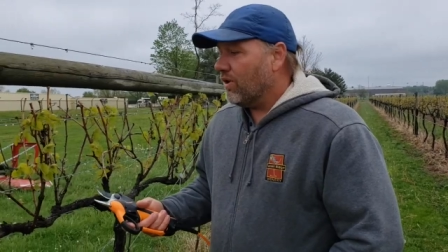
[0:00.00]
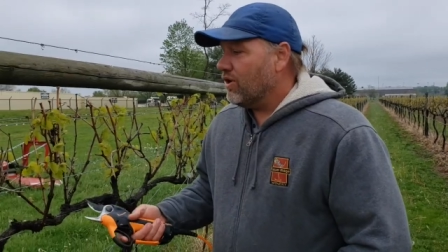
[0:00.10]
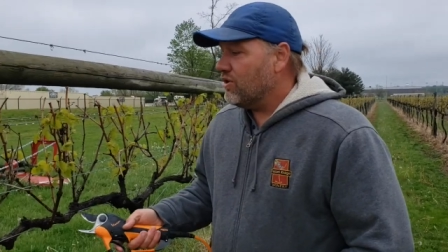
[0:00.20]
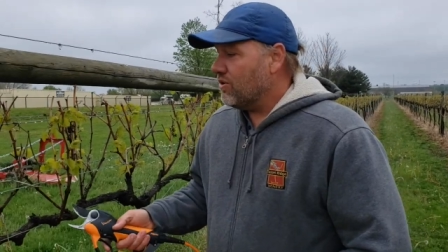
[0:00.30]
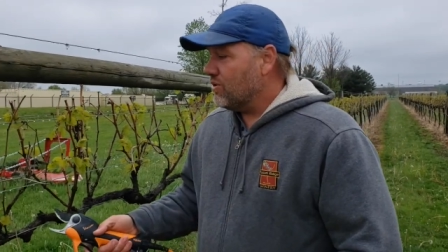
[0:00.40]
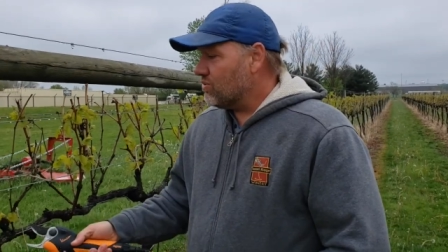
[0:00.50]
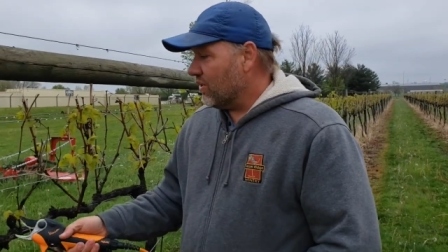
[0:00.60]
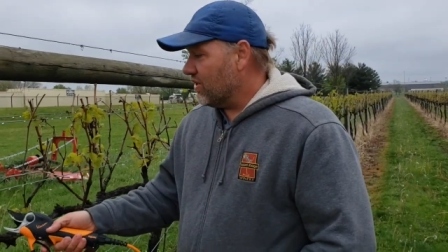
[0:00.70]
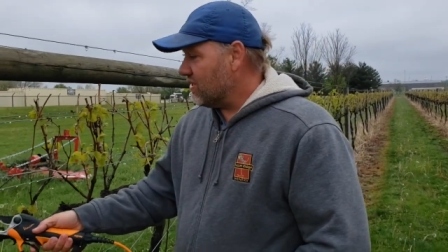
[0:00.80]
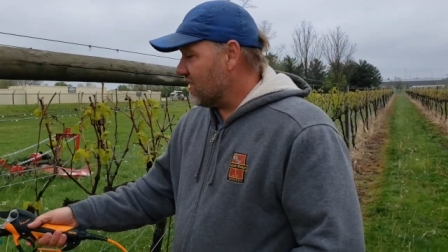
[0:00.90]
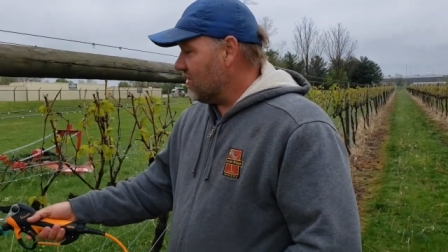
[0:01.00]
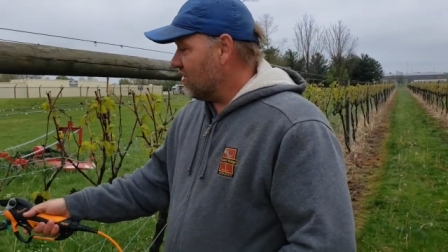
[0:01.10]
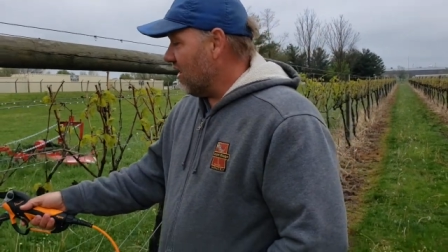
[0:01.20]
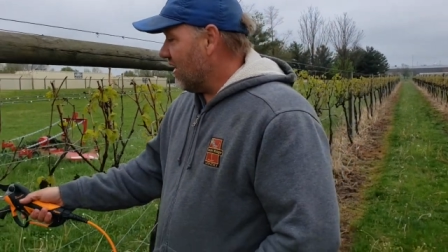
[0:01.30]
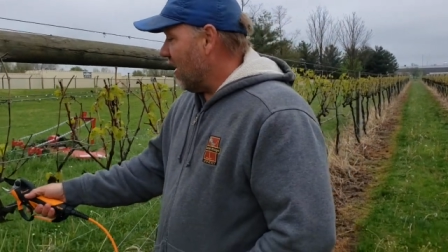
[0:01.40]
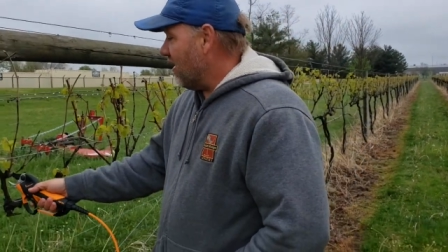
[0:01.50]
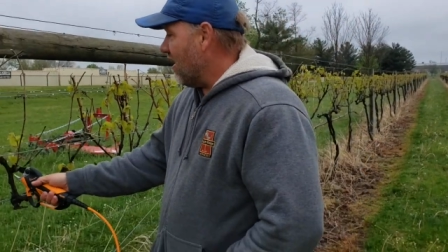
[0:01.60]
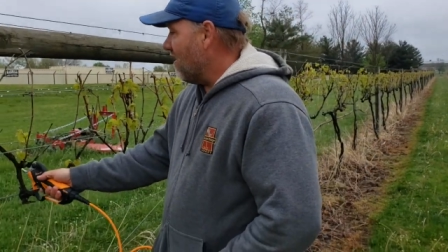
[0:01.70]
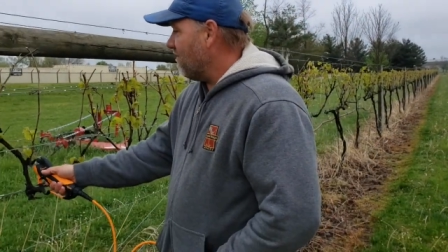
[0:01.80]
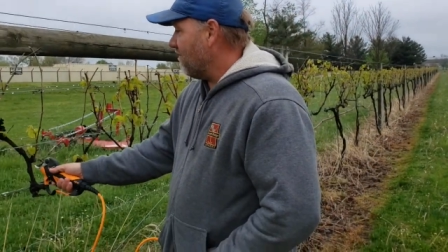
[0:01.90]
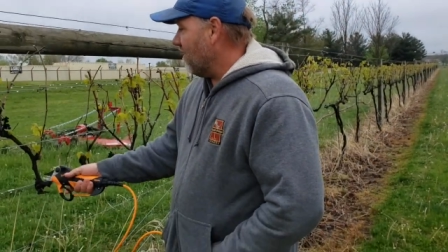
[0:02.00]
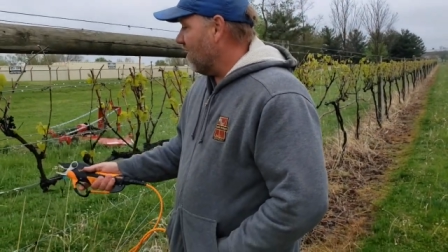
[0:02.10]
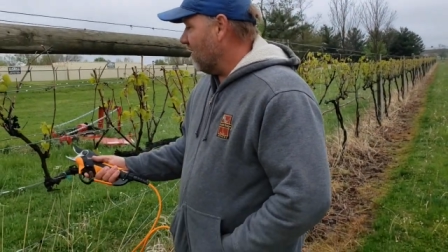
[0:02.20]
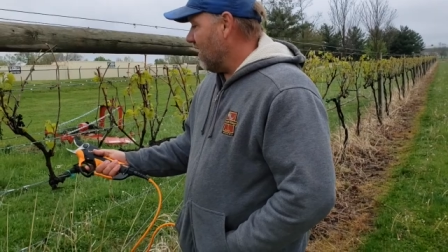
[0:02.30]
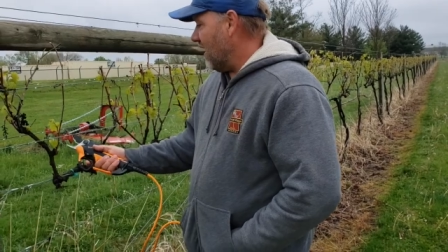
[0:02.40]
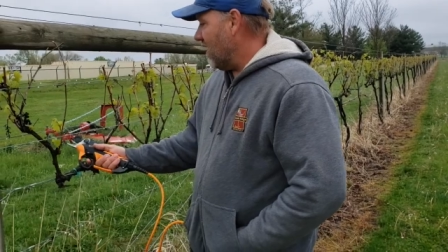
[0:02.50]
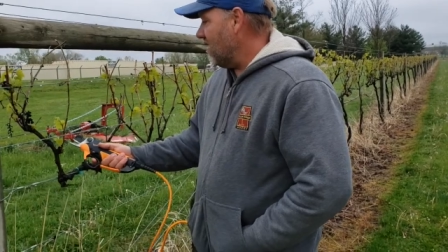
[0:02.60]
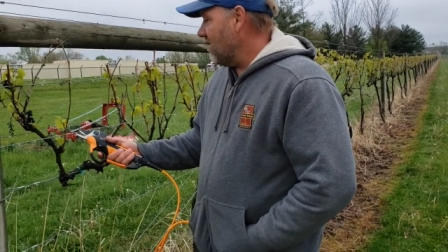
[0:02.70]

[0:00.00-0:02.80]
gonna do is we're just gonna start cutting off our dead